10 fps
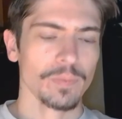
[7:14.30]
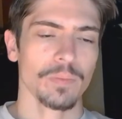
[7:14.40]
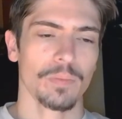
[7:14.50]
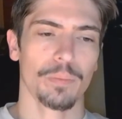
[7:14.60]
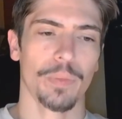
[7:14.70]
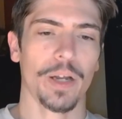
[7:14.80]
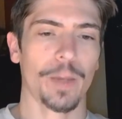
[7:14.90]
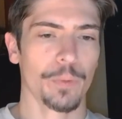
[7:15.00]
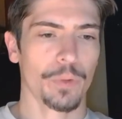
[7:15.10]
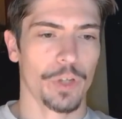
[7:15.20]
But
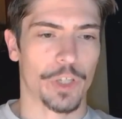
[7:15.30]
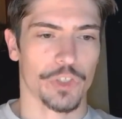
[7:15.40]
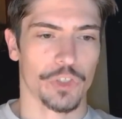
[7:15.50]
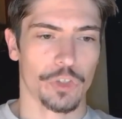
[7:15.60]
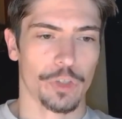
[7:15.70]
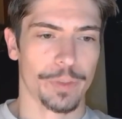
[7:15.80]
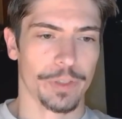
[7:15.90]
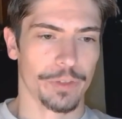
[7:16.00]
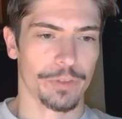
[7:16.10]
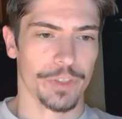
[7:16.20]
I'm going to assume you're
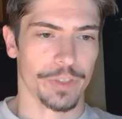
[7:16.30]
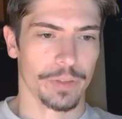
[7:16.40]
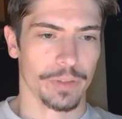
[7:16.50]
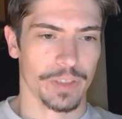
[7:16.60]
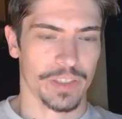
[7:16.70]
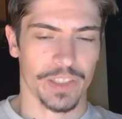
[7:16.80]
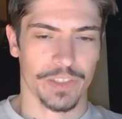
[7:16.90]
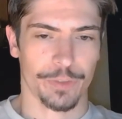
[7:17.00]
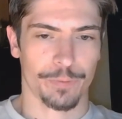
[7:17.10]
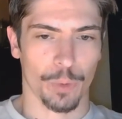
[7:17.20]
using
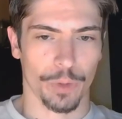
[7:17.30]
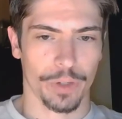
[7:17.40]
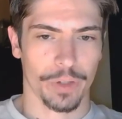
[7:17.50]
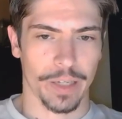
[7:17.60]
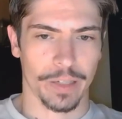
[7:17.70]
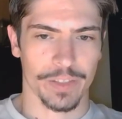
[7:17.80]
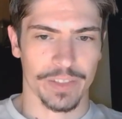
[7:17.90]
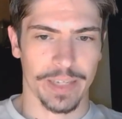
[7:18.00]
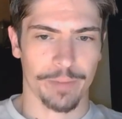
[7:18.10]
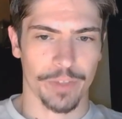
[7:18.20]
6040, and it's
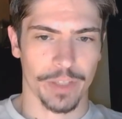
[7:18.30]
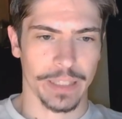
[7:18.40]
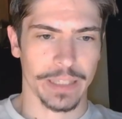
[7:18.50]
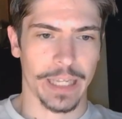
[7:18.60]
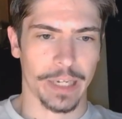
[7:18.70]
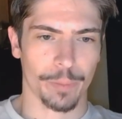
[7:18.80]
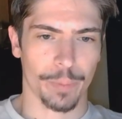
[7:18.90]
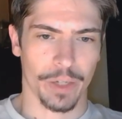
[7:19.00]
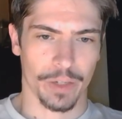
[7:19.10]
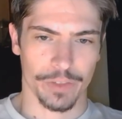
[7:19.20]
definitely leaded
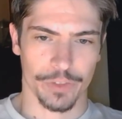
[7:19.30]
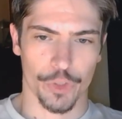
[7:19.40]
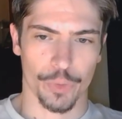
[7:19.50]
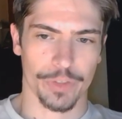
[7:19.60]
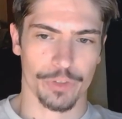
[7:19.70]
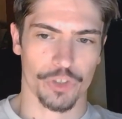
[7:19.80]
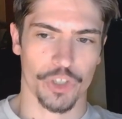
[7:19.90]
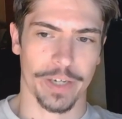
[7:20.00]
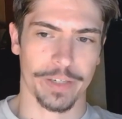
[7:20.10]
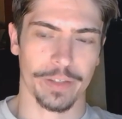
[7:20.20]
because the joints are
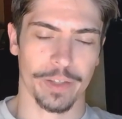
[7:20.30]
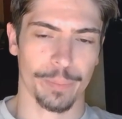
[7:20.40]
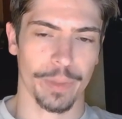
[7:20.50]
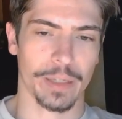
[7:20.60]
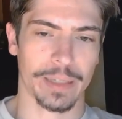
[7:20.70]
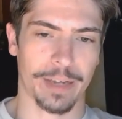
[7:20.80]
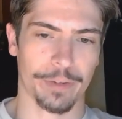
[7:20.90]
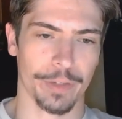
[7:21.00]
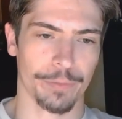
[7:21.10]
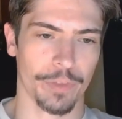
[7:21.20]
shiny. They'd be
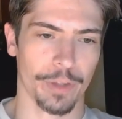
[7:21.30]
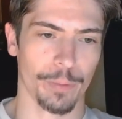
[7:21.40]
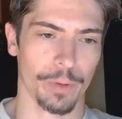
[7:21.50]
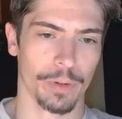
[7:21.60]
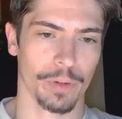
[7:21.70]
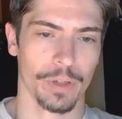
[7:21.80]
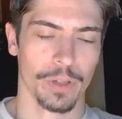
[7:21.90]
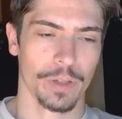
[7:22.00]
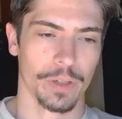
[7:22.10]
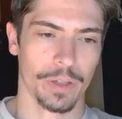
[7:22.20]
cloudy if they were
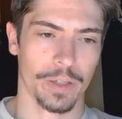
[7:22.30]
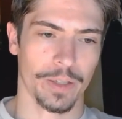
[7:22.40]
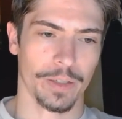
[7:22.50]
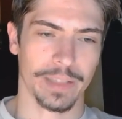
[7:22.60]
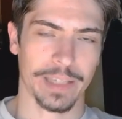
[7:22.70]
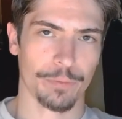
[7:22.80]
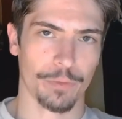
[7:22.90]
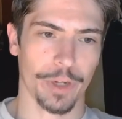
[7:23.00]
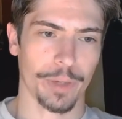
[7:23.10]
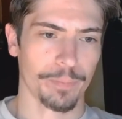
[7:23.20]
lead
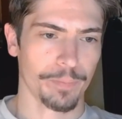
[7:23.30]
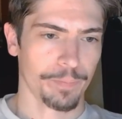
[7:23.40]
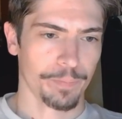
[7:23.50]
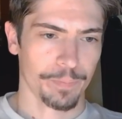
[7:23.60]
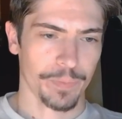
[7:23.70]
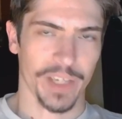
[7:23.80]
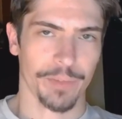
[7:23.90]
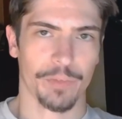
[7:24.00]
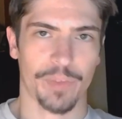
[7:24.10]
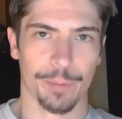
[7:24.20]
free.
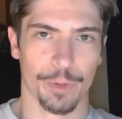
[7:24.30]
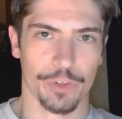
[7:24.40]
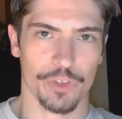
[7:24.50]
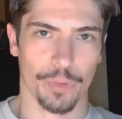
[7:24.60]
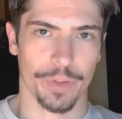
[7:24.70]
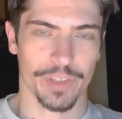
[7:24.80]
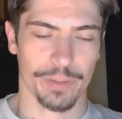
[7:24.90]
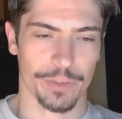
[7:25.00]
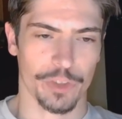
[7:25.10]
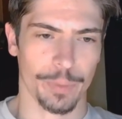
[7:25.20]
Even if they were good joints, they
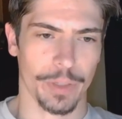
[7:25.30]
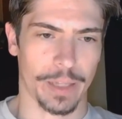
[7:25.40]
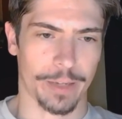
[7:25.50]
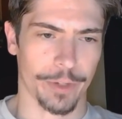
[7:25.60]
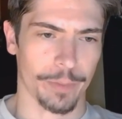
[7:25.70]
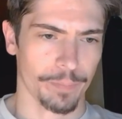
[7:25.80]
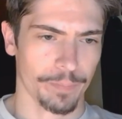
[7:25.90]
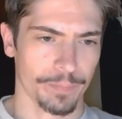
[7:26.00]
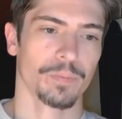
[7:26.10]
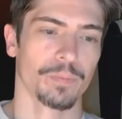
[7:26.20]
would still be cloudy.
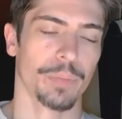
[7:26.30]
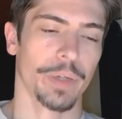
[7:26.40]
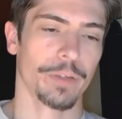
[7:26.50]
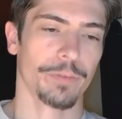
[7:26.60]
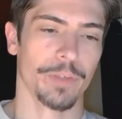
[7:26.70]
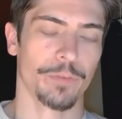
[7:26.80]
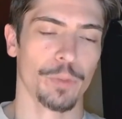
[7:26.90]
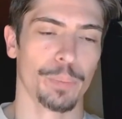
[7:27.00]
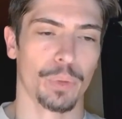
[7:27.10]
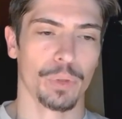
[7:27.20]
But if
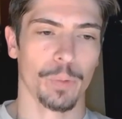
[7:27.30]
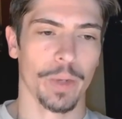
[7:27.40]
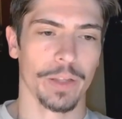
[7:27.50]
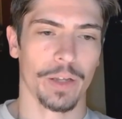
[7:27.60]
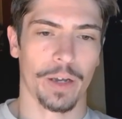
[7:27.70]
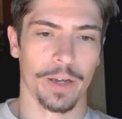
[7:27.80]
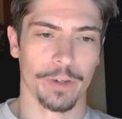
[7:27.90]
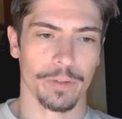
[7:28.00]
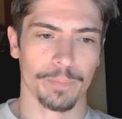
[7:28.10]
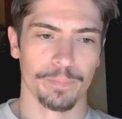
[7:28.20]
you pull away the iron